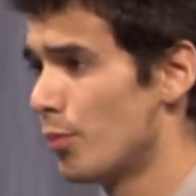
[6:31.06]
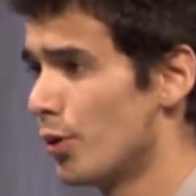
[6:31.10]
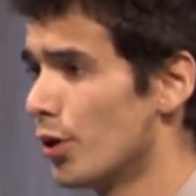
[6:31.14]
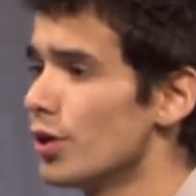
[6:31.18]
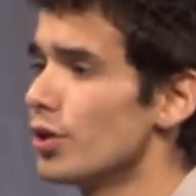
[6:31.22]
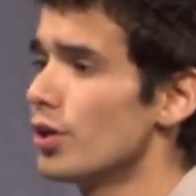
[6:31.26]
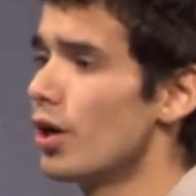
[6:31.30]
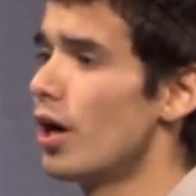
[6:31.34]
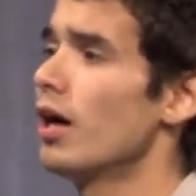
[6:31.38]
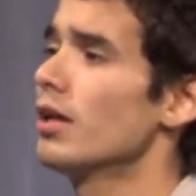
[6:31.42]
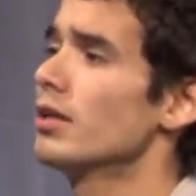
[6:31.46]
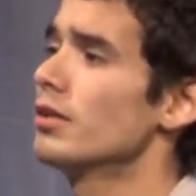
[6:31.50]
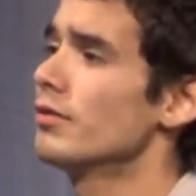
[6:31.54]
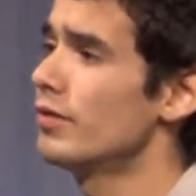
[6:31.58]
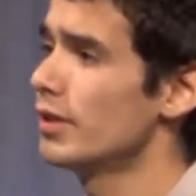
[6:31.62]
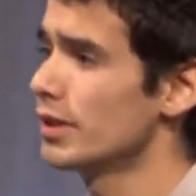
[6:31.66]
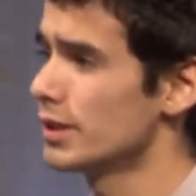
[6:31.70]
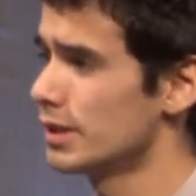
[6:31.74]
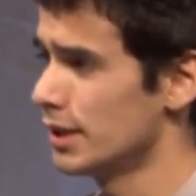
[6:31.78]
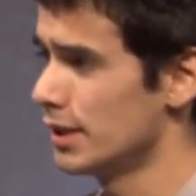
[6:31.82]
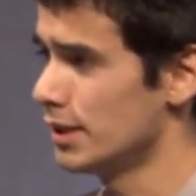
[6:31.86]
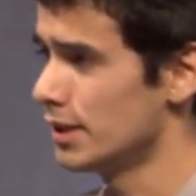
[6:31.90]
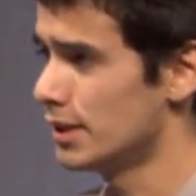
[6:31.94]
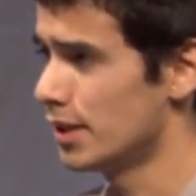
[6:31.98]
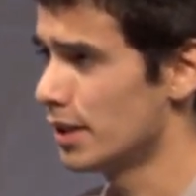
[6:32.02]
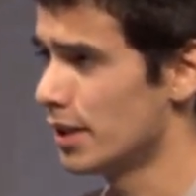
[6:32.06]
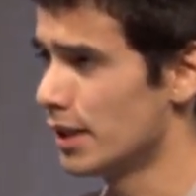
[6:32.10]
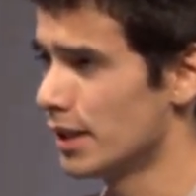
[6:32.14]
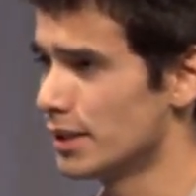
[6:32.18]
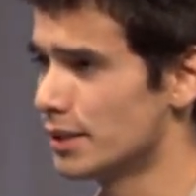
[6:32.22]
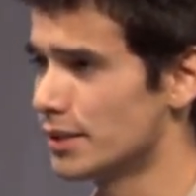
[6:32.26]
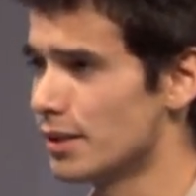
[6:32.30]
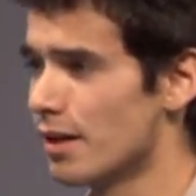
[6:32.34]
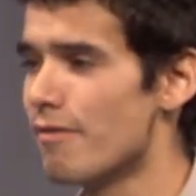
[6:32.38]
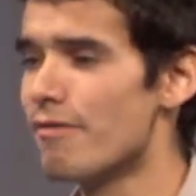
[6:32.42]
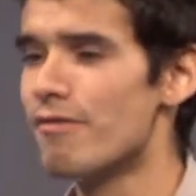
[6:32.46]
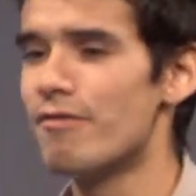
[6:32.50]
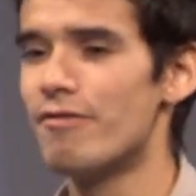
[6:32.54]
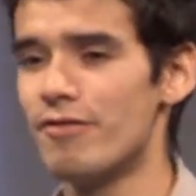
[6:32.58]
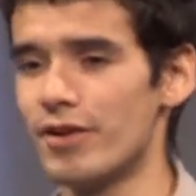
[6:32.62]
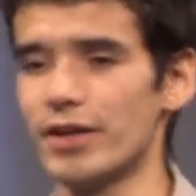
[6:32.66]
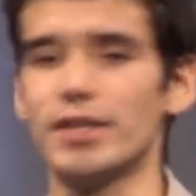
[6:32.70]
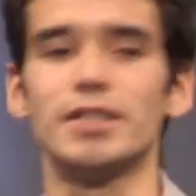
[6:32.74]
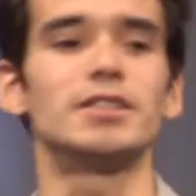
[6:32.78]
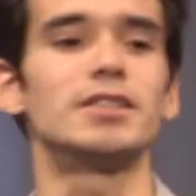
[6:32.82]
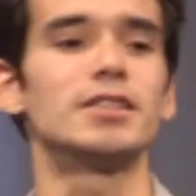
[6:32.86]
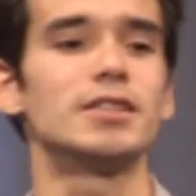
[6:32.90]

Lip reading: put all of us into this fight.